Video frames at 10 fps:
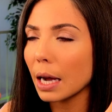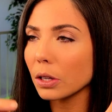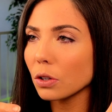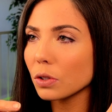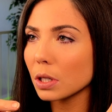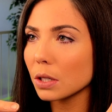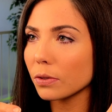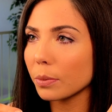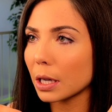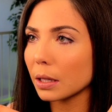use these for
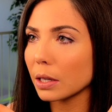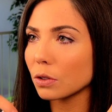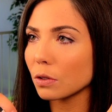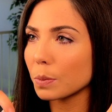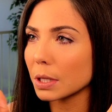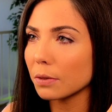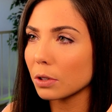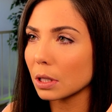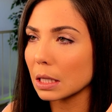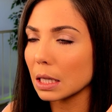my clients who
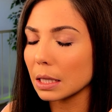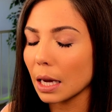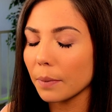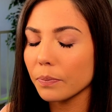specifically need that.